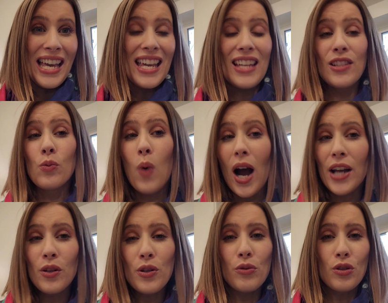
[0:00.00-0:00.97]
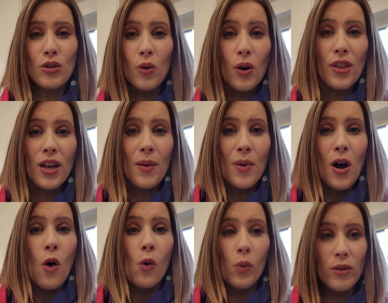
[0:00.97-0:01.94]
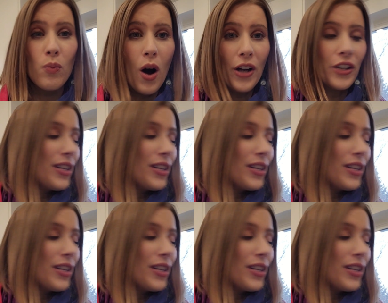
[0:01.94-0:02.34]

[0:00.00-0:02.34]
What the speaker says: is why don't you store them with water